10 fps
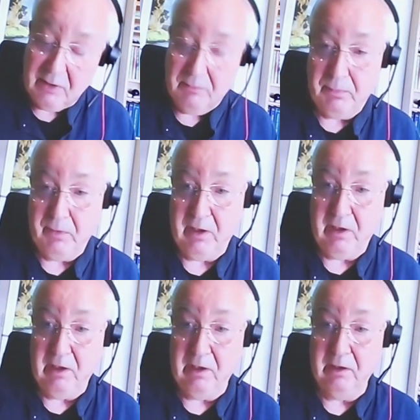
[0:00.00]
it could
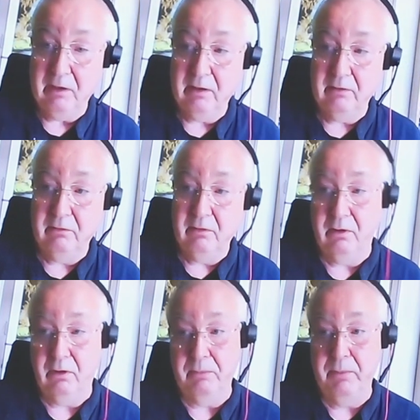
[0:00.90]
be
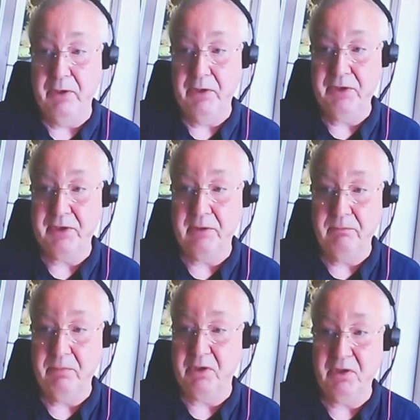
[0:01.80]
not a
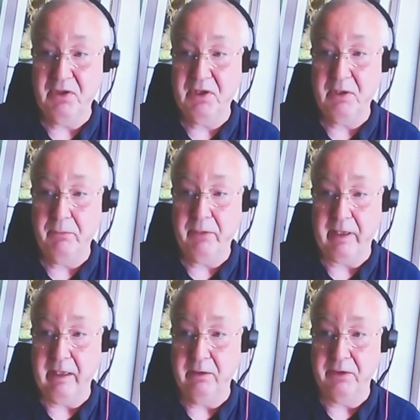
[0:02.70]
person, but just
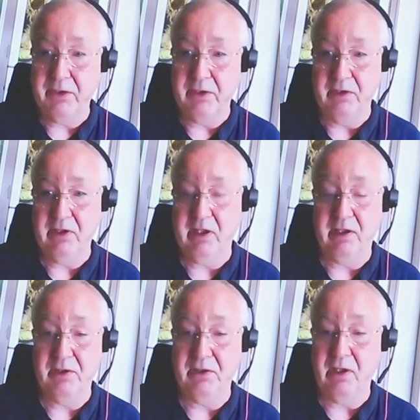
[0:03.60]
something else that
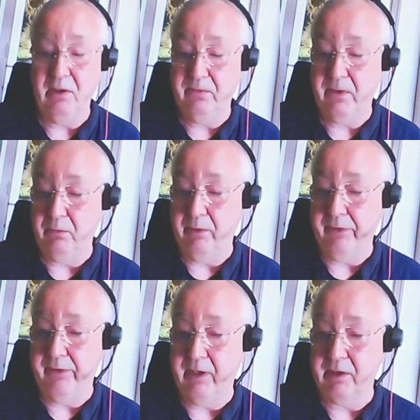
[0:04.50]
takes us over,
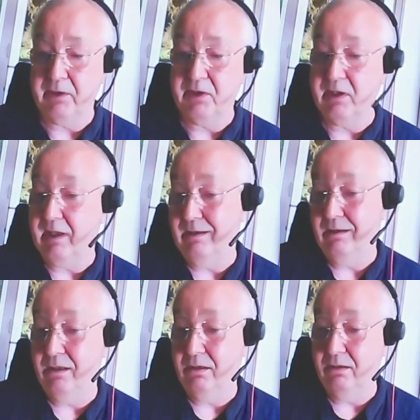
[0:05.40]
whether that's
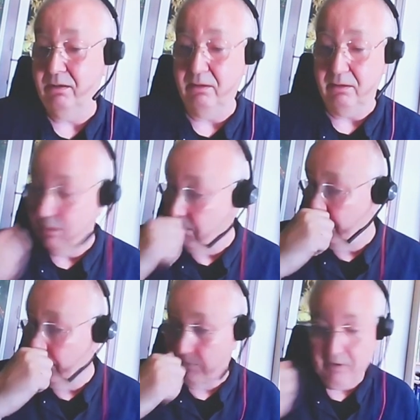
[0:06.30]
alcohol or
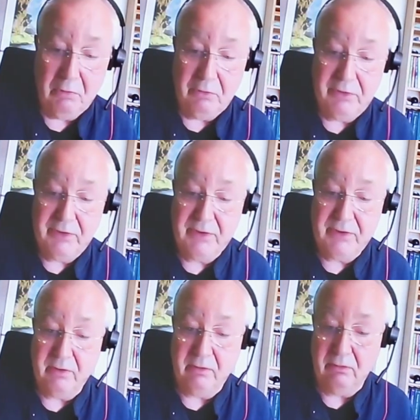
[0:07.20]

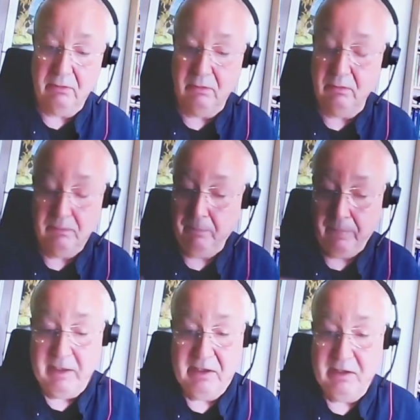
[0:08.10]
drugs or
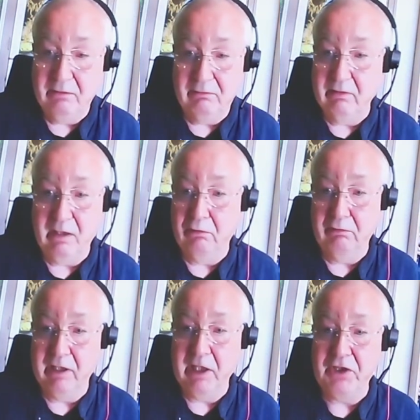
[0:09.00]
political
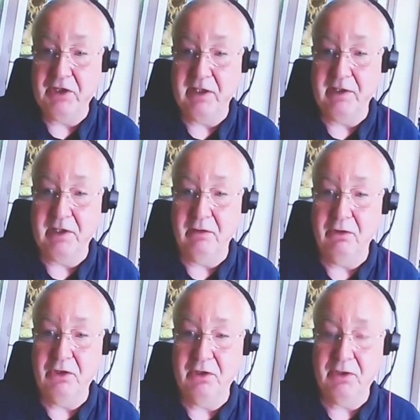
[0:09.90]
or religious
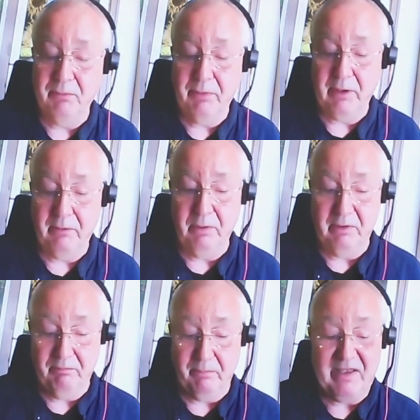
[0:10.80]
ideology or something.
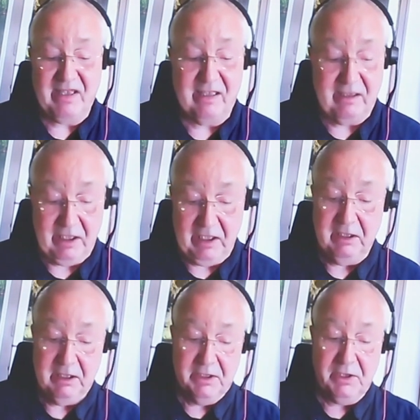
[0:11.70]
But
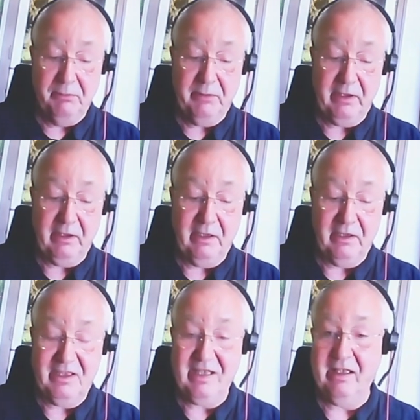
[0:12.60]
basically, something
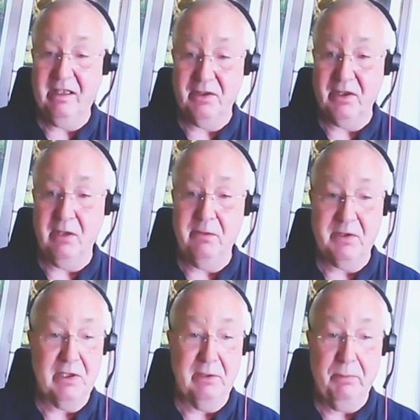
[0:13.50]
can take us
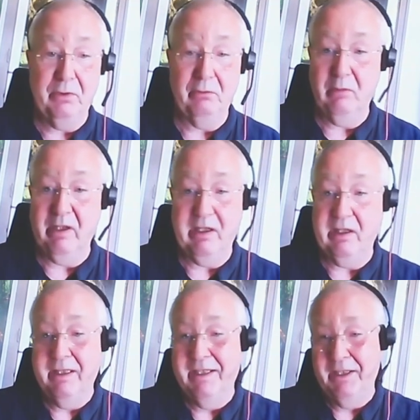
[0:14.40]
over to the point where